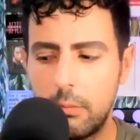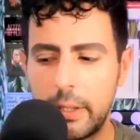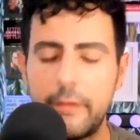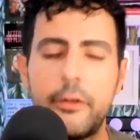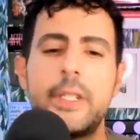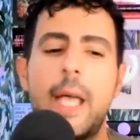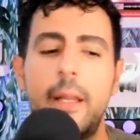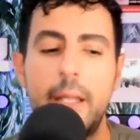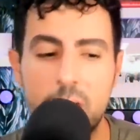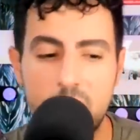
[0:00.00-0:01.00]
like, if you're
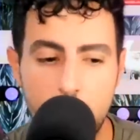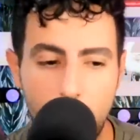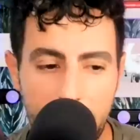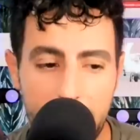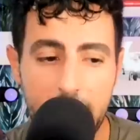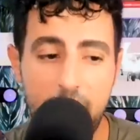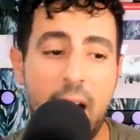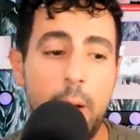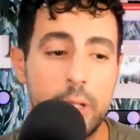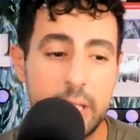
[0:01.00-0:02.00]
telling a story, like if
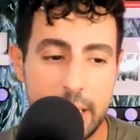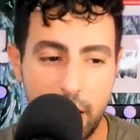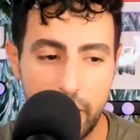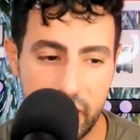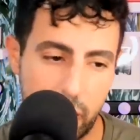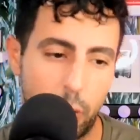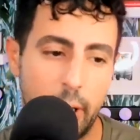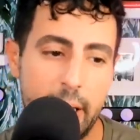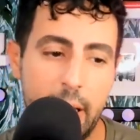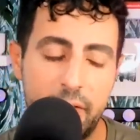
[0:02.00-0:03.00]
I were to tell the
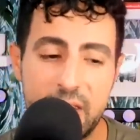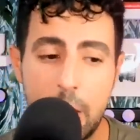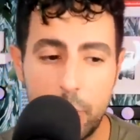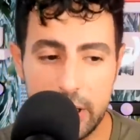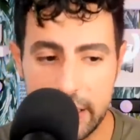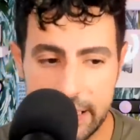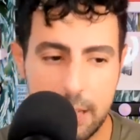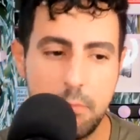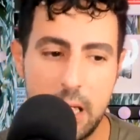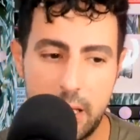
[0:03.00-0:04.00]
story, if someone
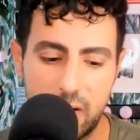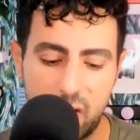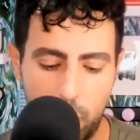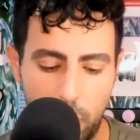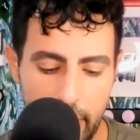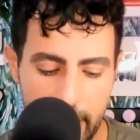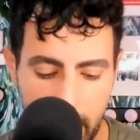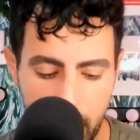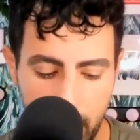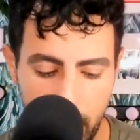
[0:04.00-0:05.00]
sent me this
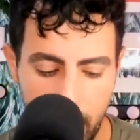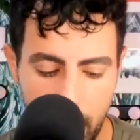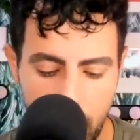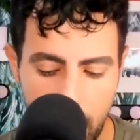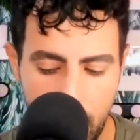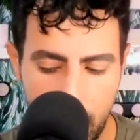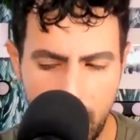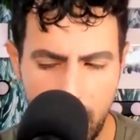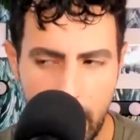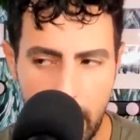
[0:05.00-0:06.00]
story,
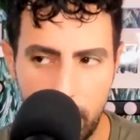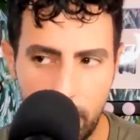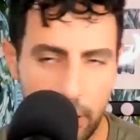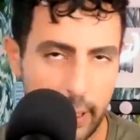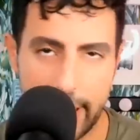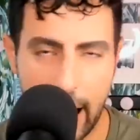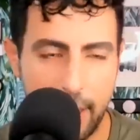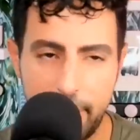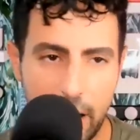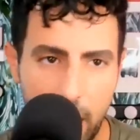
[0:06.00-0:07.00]
and like I
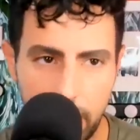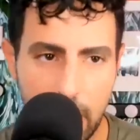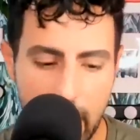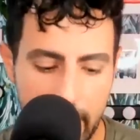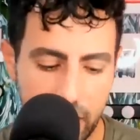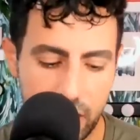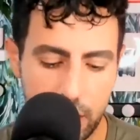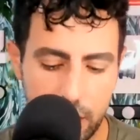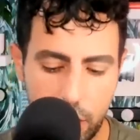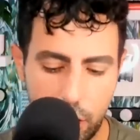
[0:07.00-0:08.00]
felt obliged
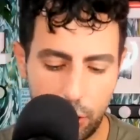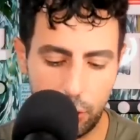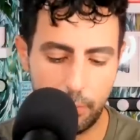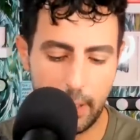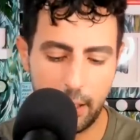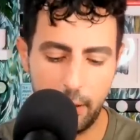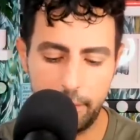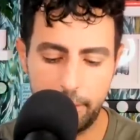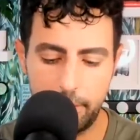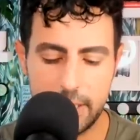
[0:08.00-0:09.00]
to make a
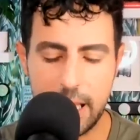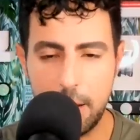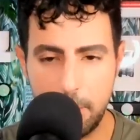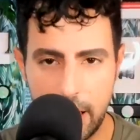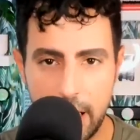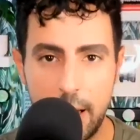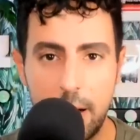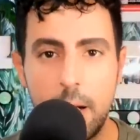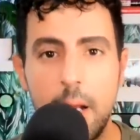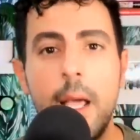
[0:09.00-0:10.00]
10 minute
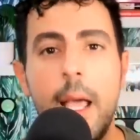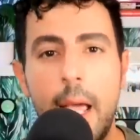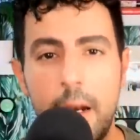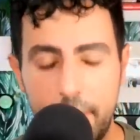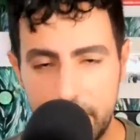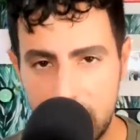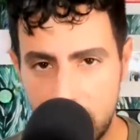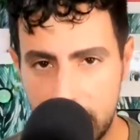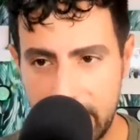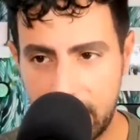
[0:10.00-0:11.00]
and
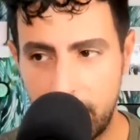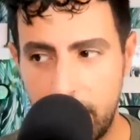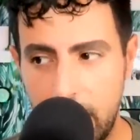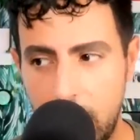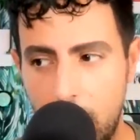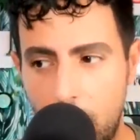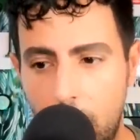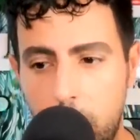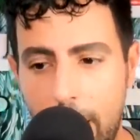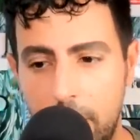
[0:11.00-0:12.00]
52 second video
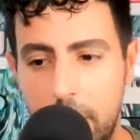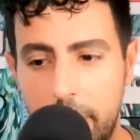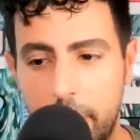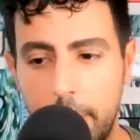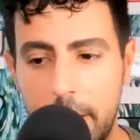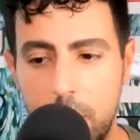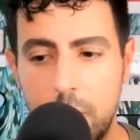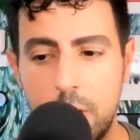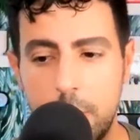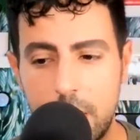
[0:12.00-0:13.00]
around it for my
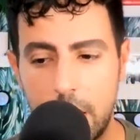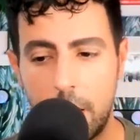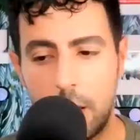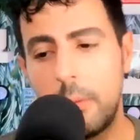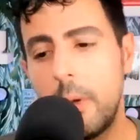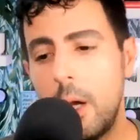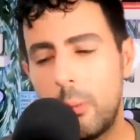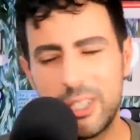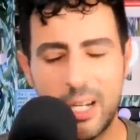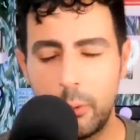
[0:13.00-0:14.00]
YouTube channel,
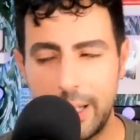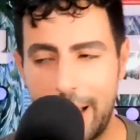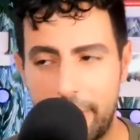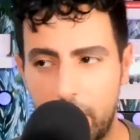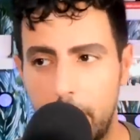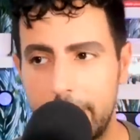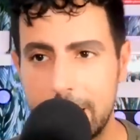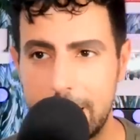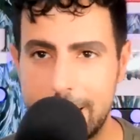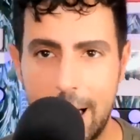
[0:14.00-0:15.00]
which I would never because
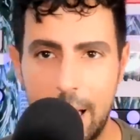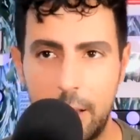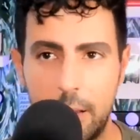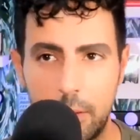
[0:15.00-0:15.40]
it's not